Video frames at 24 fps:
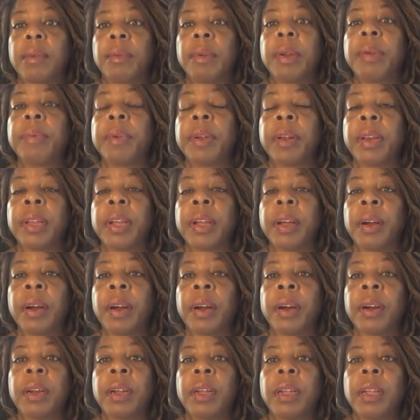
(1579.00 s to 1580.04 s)
We really,
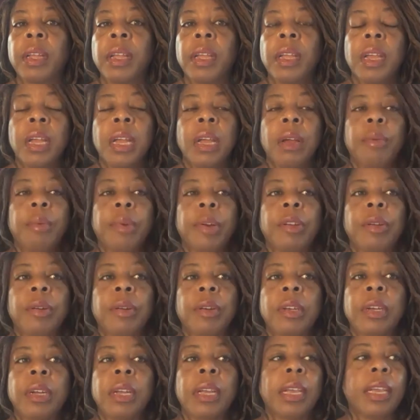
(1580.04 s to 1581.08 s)
when you
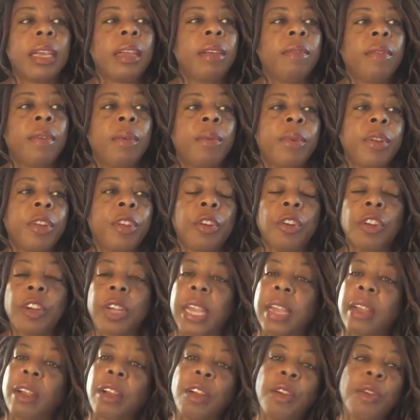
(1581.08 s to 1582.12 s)
look
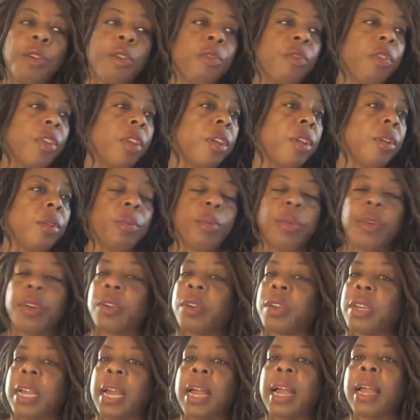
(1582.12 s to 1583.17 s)
at COVID, we're
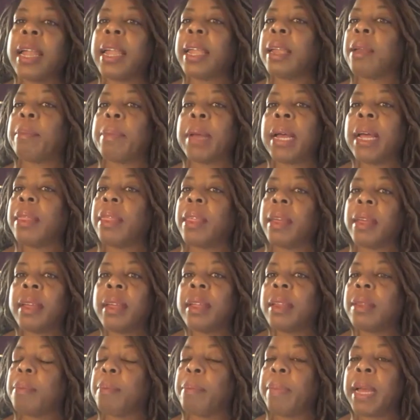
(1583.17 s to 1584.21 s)
dying by
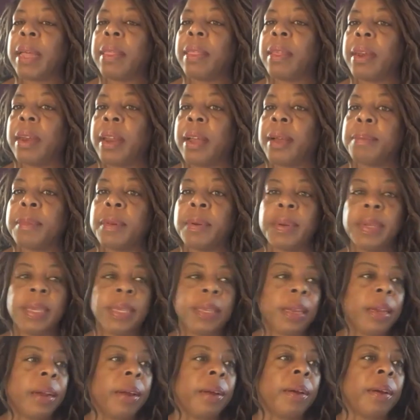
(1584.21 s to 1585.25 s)
the numbers
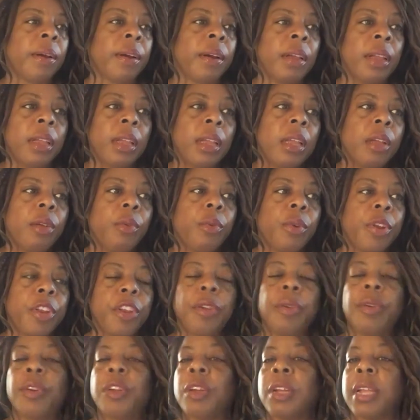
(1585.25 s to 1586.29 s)
there. When
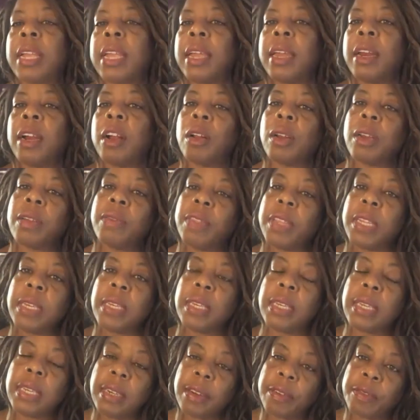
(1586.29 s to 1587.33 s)
you look at all of
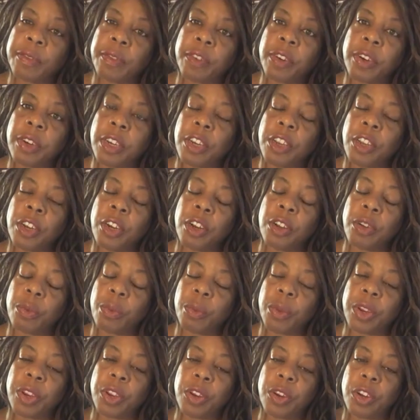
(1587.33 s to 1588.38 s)
these different,
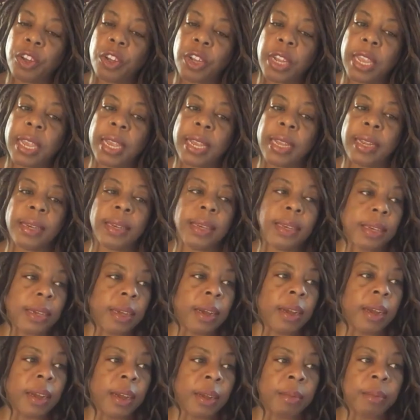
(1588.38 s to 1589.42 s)
when you look at
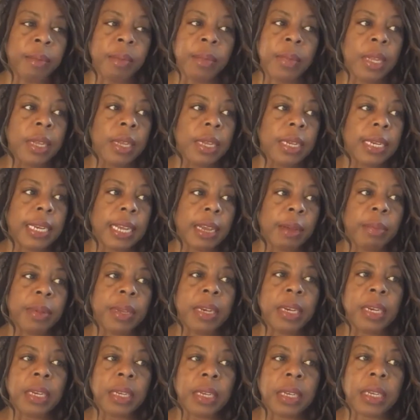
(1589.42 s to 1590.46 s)

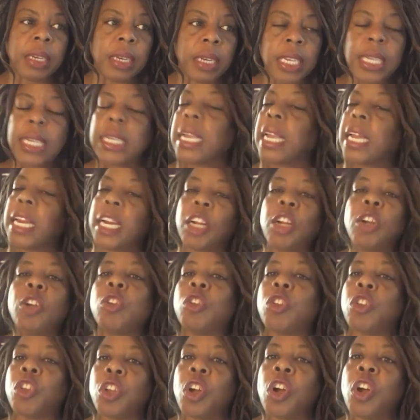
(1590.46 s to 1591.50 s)
diabetes, the list kind of
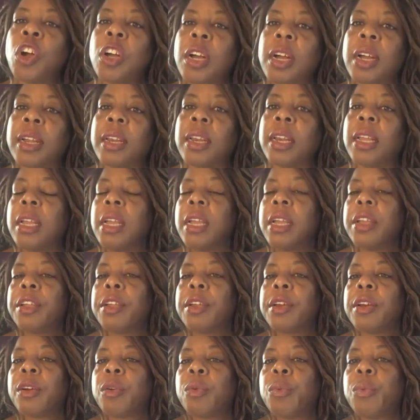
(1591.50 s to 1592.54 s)
goes on.
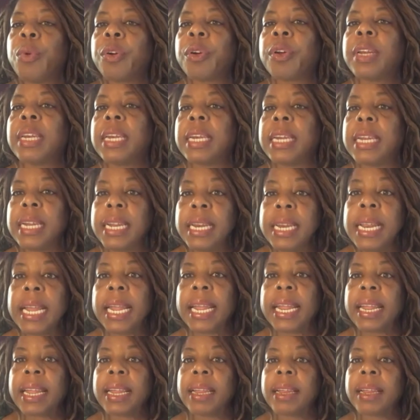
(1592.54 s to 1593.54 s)
We're leading